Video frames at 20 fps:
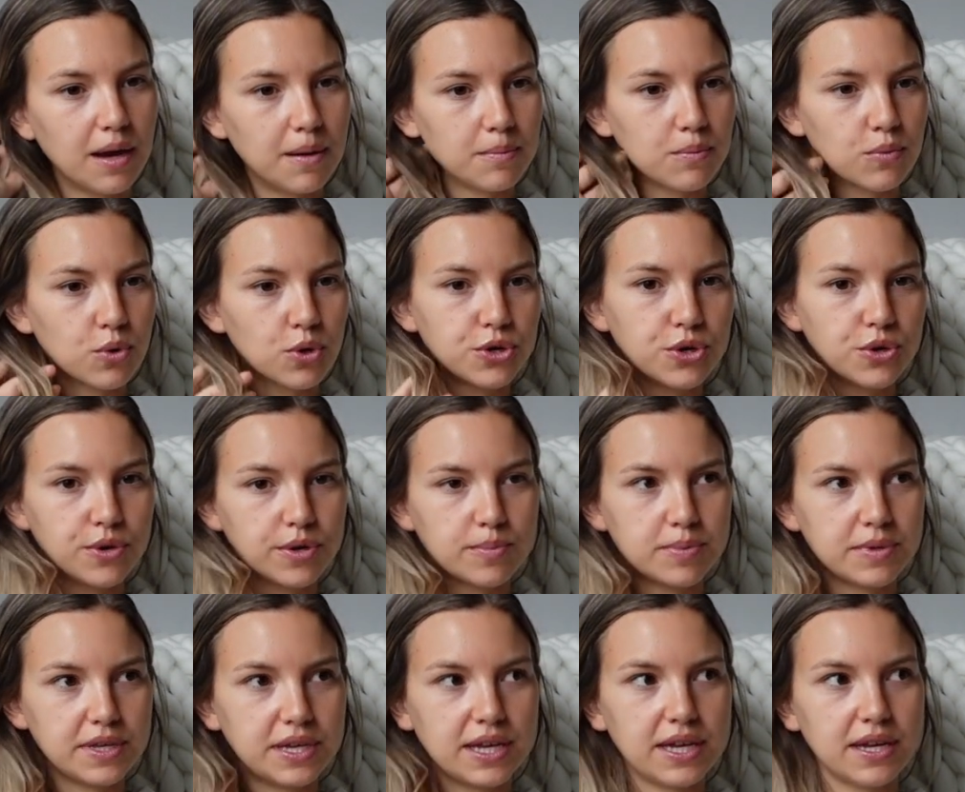More
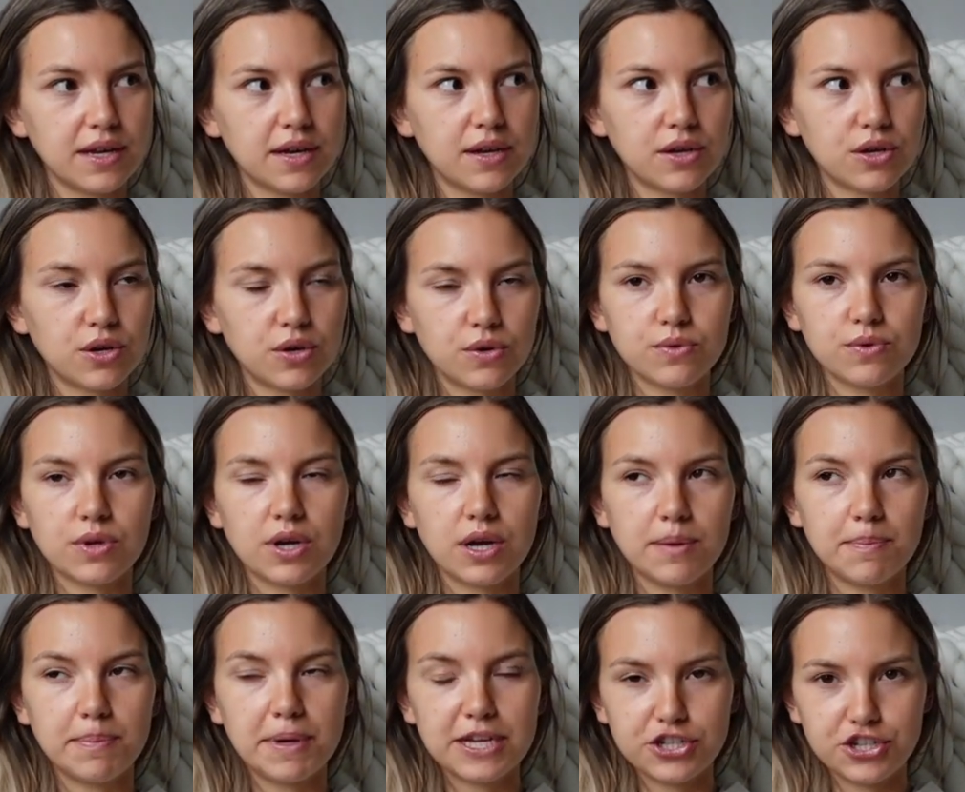notably,
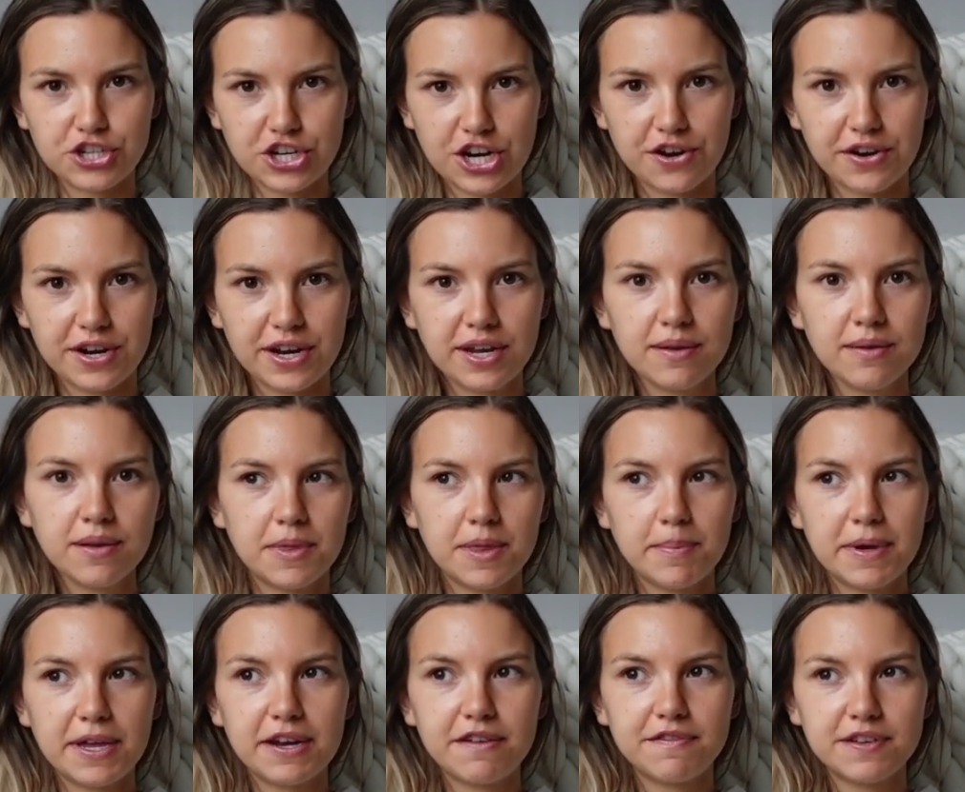bed sharing. The
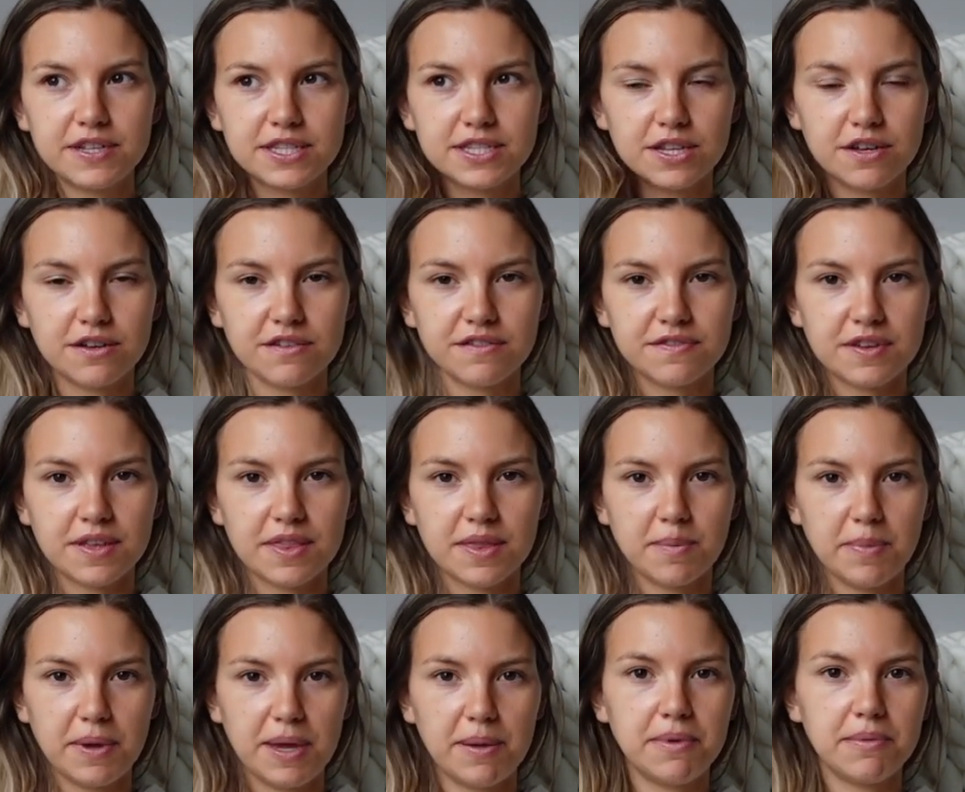benefits of the
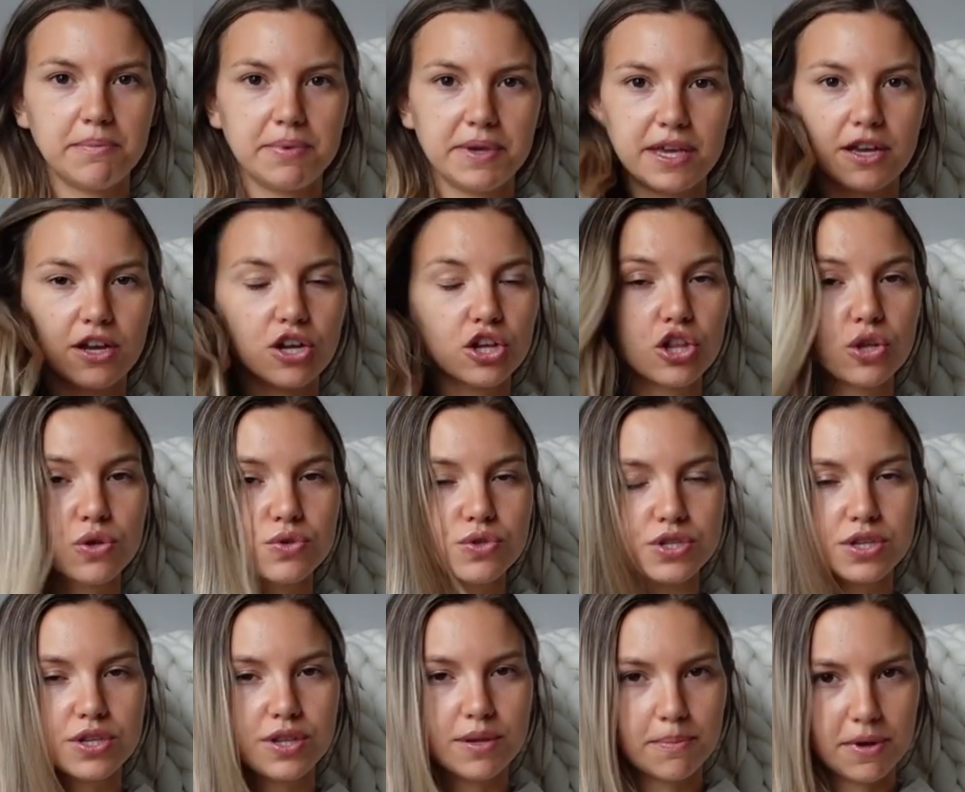baby being close
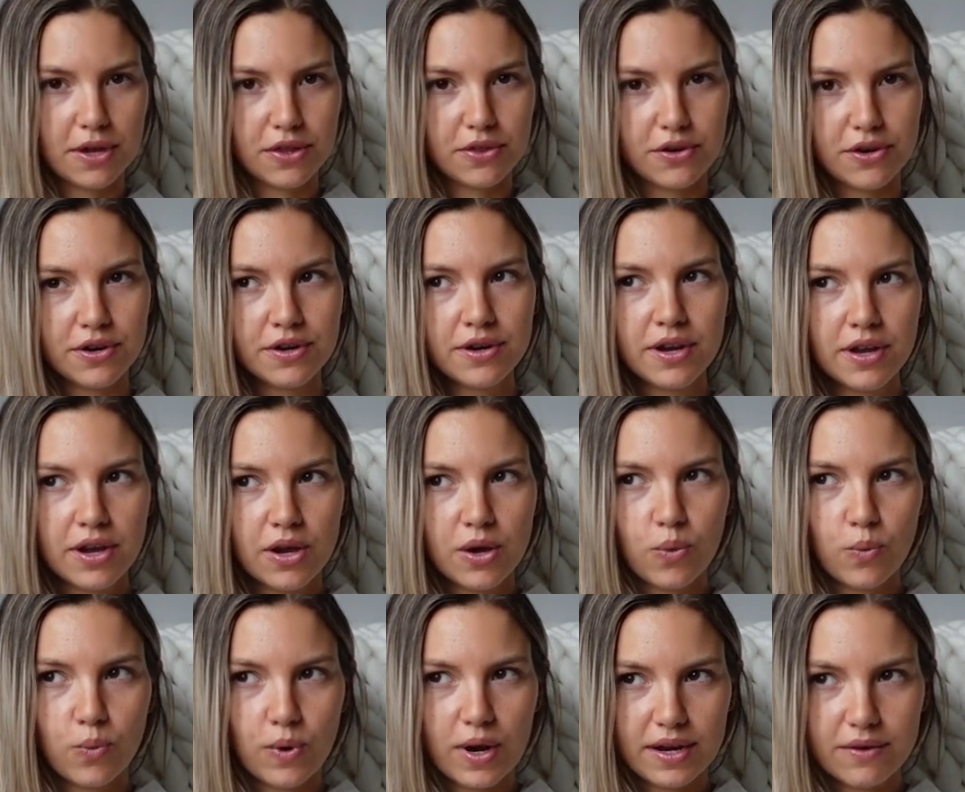to the mother
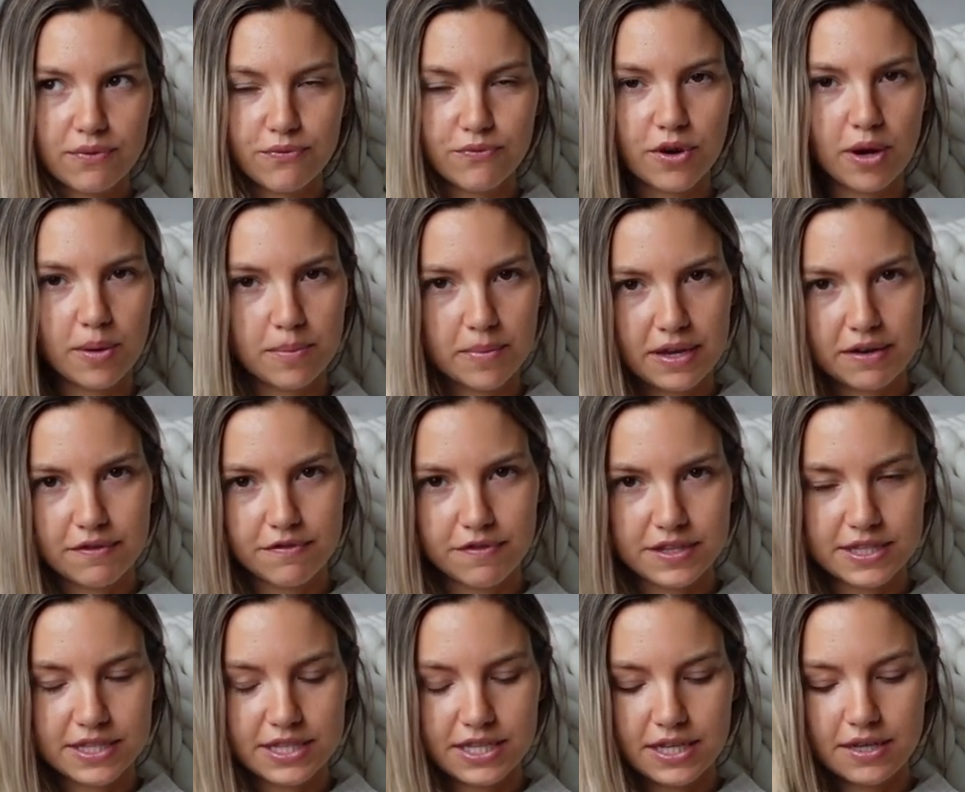went from
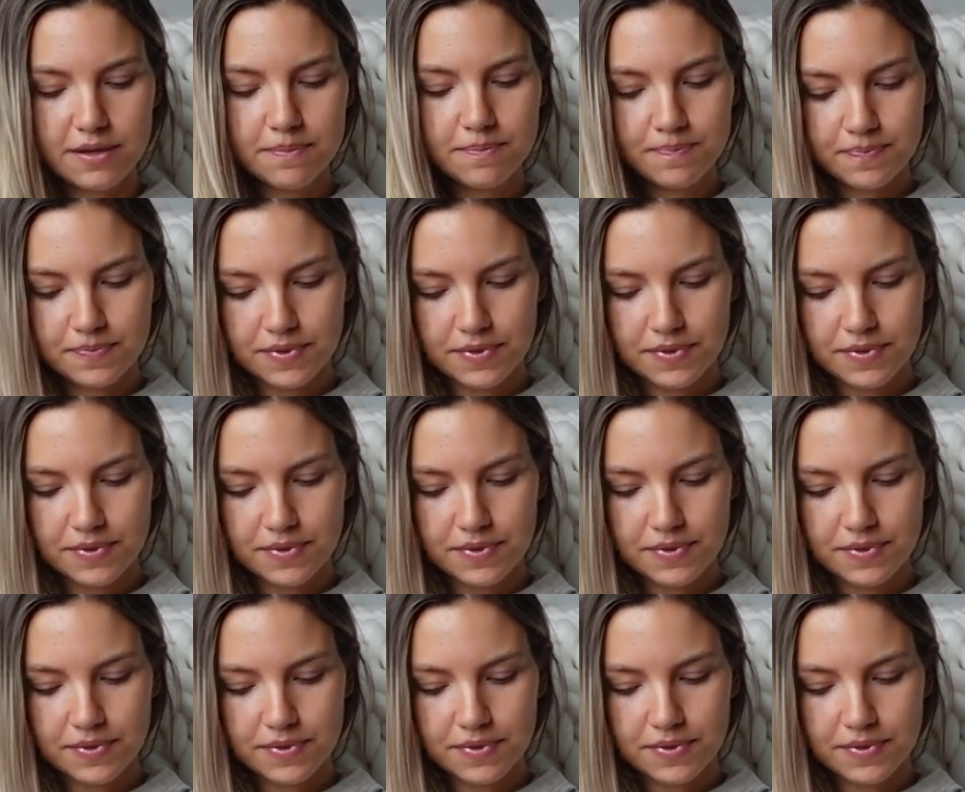infancy.